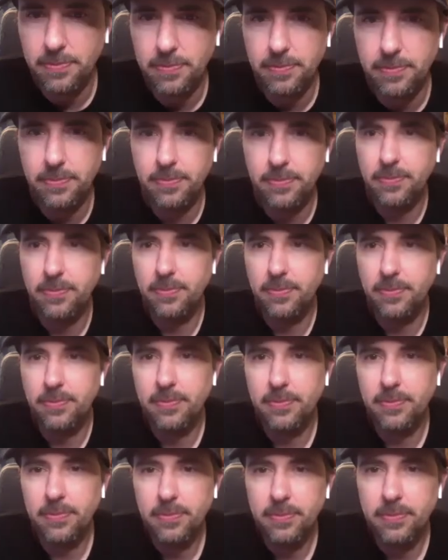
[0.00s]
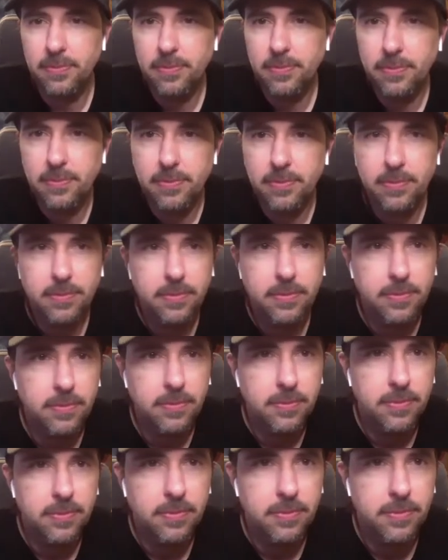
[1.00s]

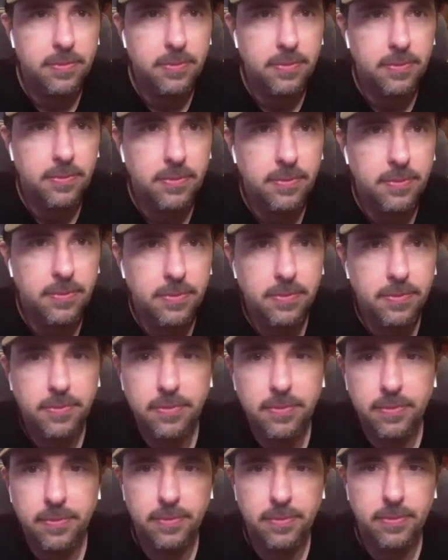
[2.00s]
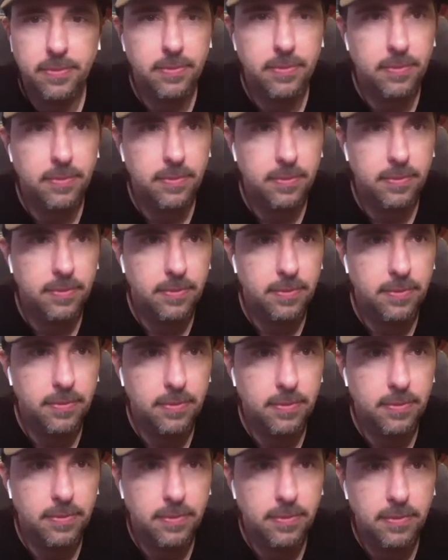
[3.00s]

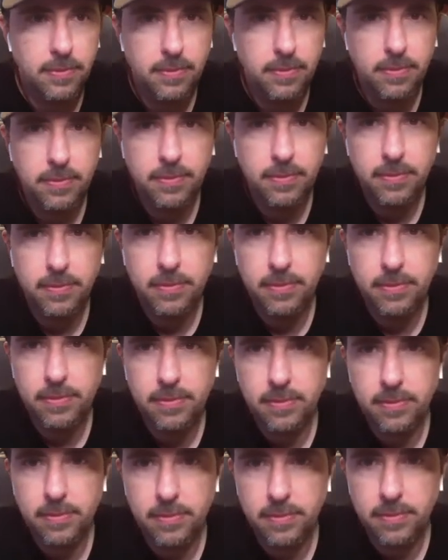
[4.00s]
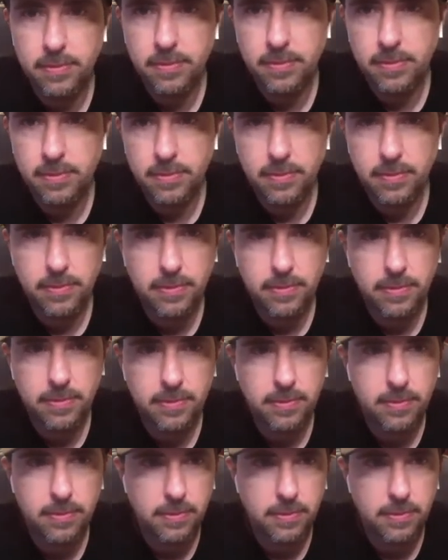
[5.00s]
[no speech]